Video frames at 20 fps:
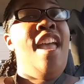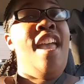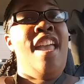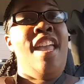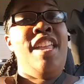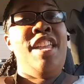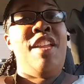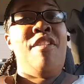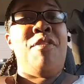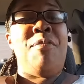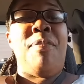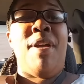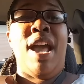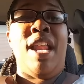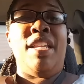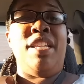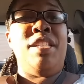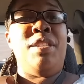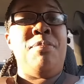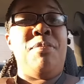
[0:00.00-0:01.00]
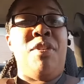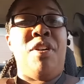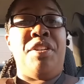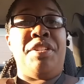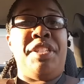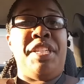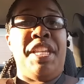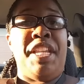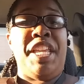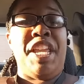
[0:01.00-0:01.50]
Hey everybody, it's the
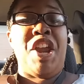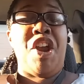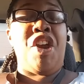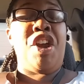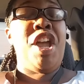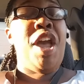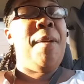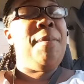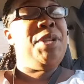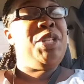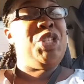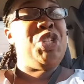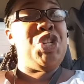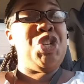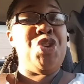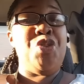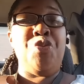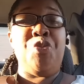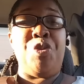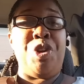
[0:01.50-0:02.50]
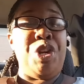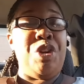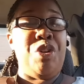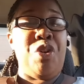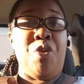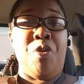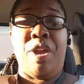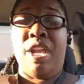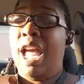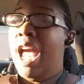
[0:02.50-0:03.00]
boss lady here. Coming to you real
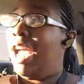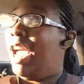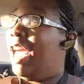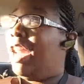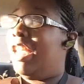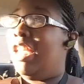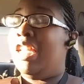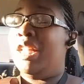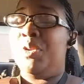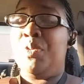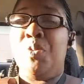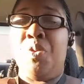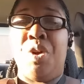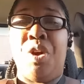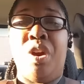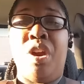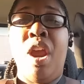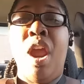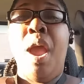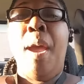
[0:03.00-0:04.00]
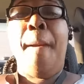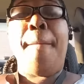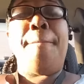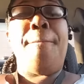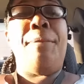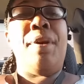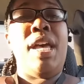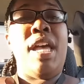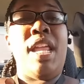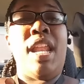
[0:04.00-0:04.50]
quick. I got to get to work,
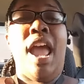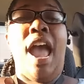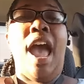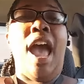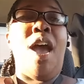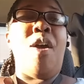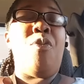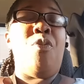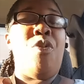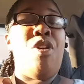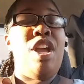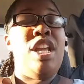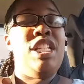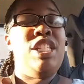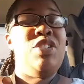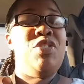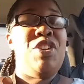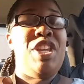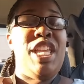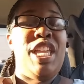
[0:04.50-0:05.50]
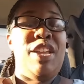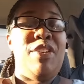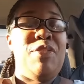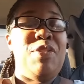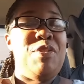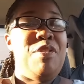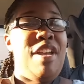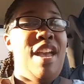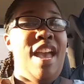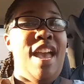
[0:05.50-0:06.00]
but I want to give
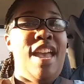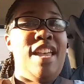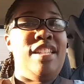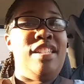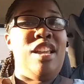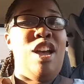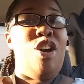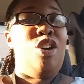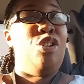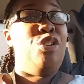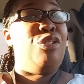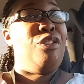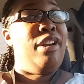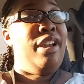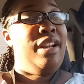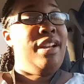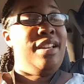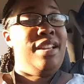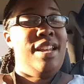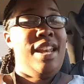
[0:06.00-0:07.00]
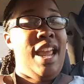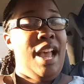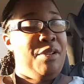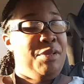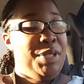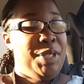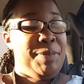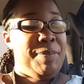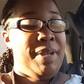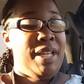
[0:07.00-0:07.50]
you guys a great
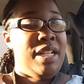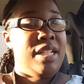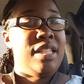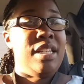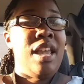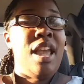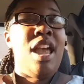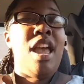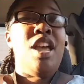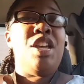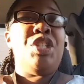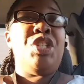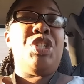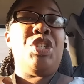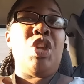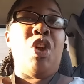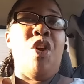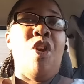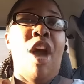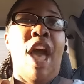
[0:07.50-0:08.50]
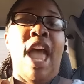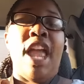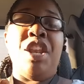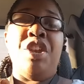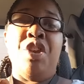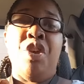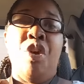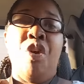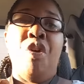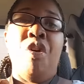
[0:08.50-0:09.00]
announcement. So, I
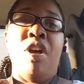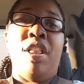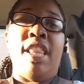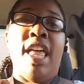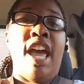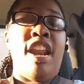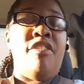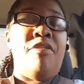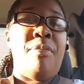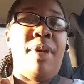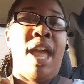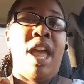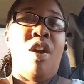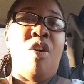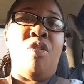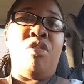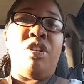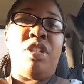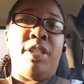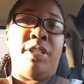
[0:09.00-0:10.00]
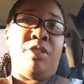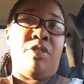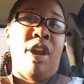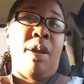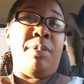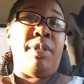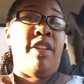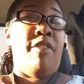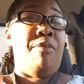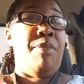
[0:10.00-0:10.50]
know a lot of my older
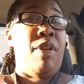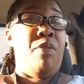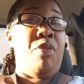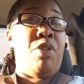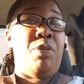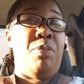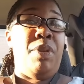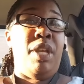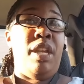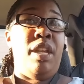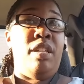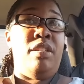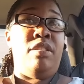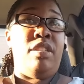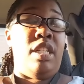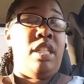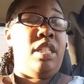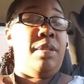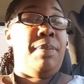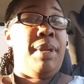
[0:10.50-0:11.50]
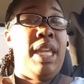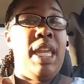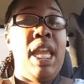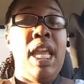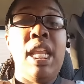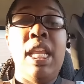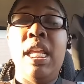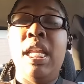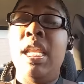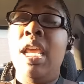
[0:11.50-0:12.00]
subscribers have been with me since the
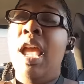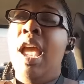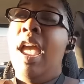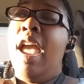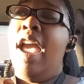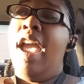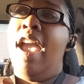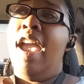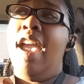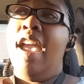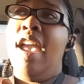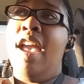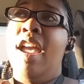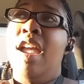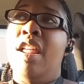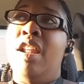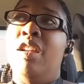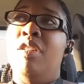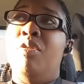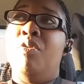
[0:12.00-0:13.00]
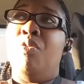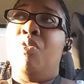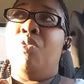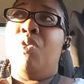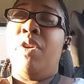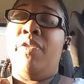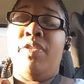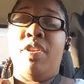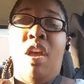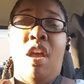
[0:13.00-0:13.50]
beginning and
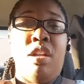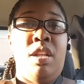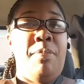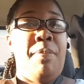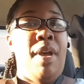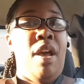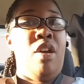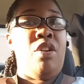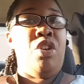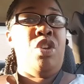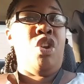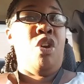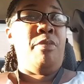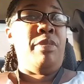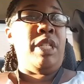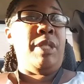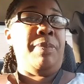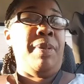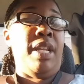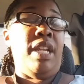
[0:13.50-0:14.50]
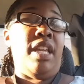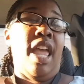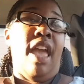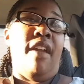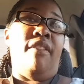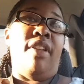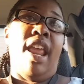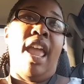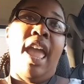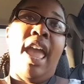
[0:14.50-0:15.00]
we've talked about, you know, Miss Peanut
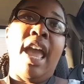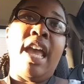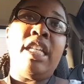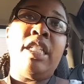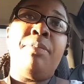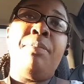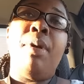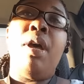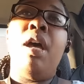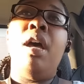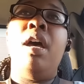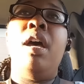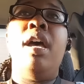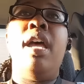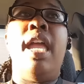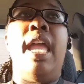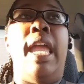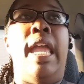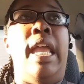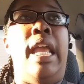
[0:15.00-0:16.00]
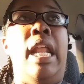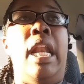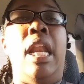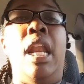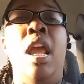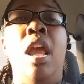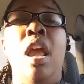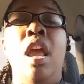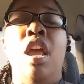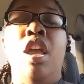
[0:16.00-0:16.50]
having asthma
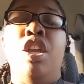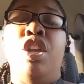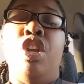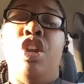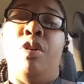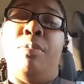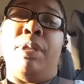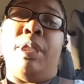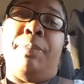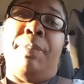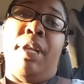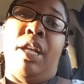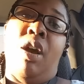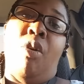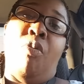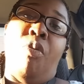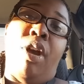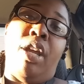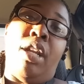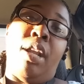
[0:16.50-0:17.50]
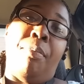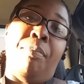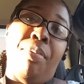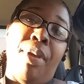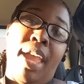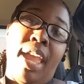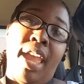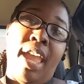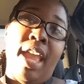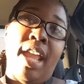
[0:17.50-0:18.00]
and, you know, Miss Peanut wanting a
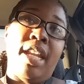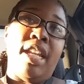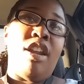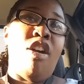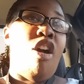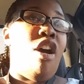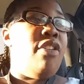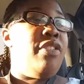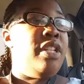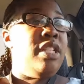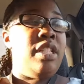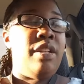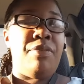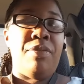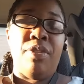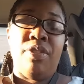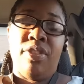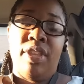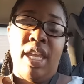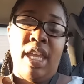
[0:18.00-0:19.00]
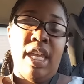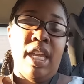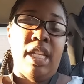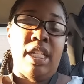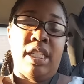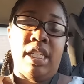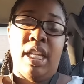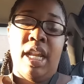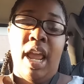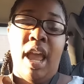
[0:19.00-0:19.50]
pet and all these different
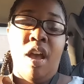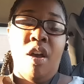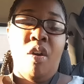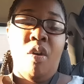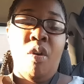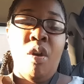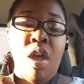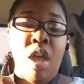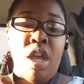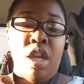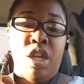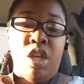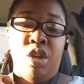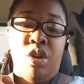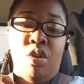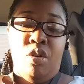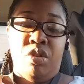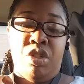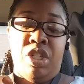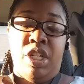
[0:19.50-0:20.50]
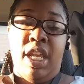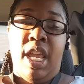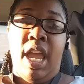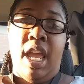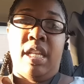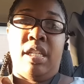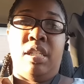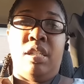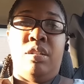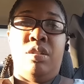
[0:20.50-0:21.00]
things and how, you know, she
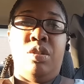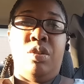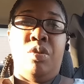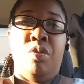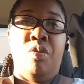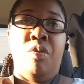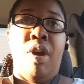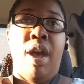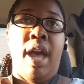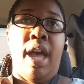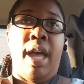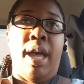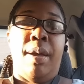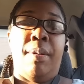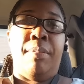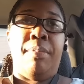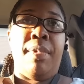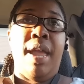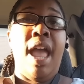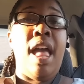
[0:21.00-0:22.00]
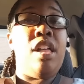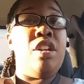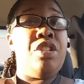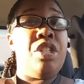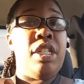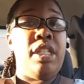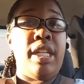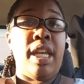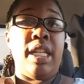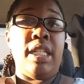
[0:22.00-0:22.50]
has to do um,
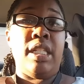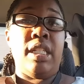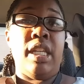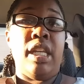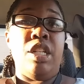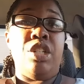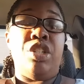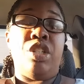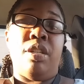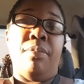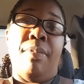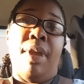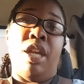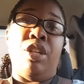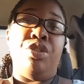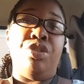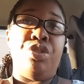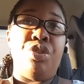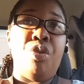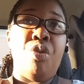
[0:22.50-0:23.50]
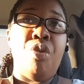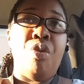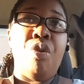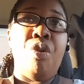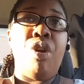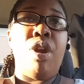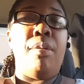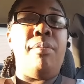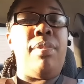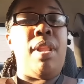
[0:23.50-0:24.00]
allergy testing just to make
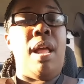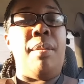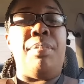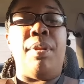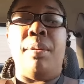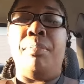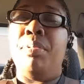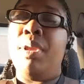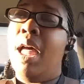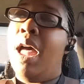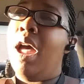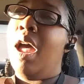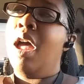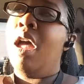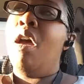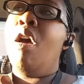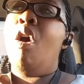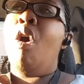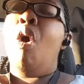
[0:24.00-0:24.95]
sure and blah blah blah.